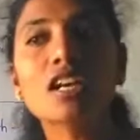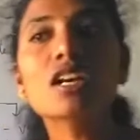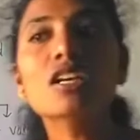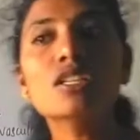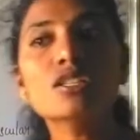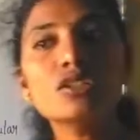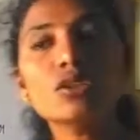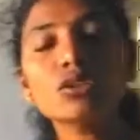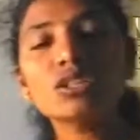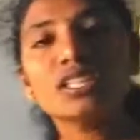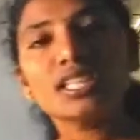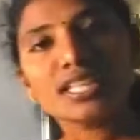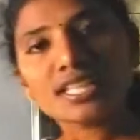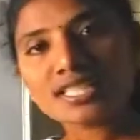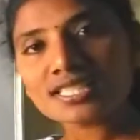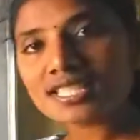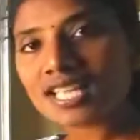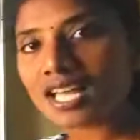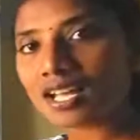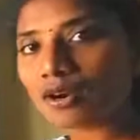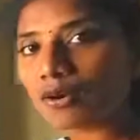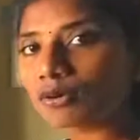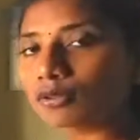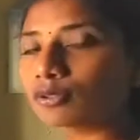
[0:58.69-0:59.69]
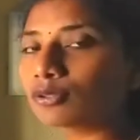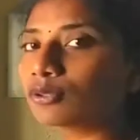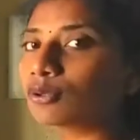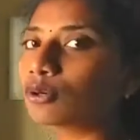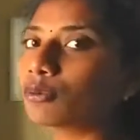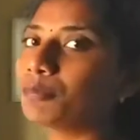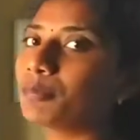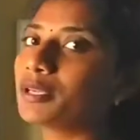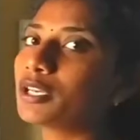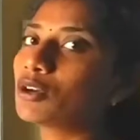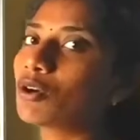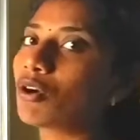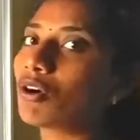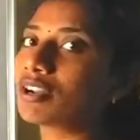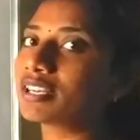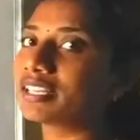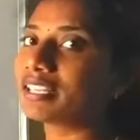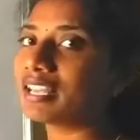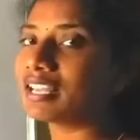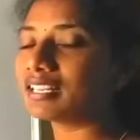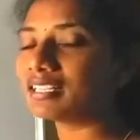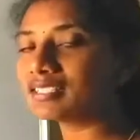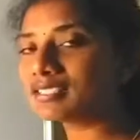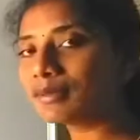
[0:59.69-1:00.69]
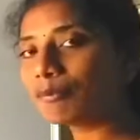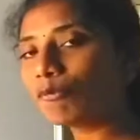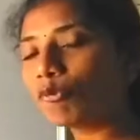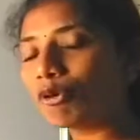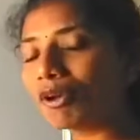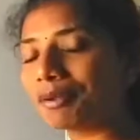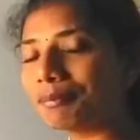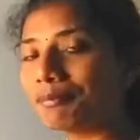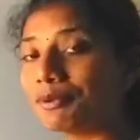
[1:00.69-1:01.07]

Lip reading: So these are autotrophic organisms. Why?